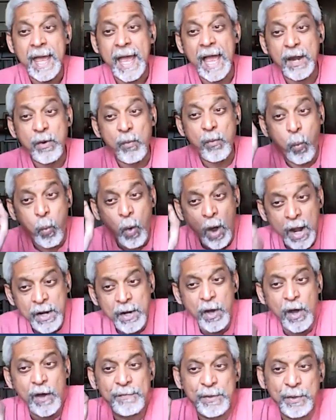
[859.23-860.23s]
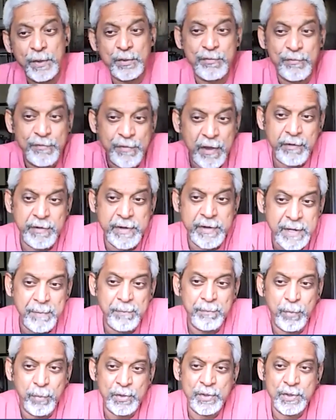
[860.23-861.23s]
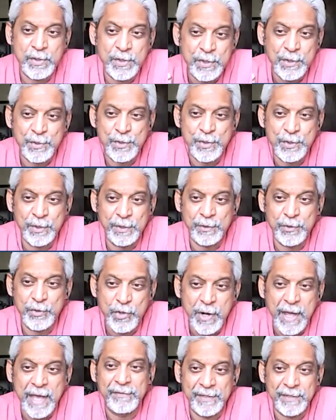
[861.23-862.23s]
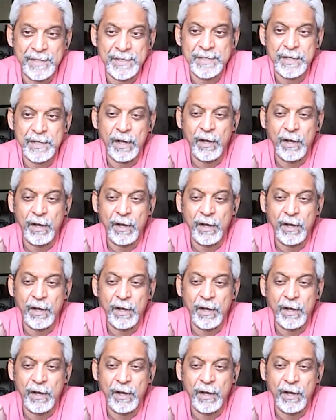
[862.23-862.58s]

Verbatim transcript: And one of those very important social drivers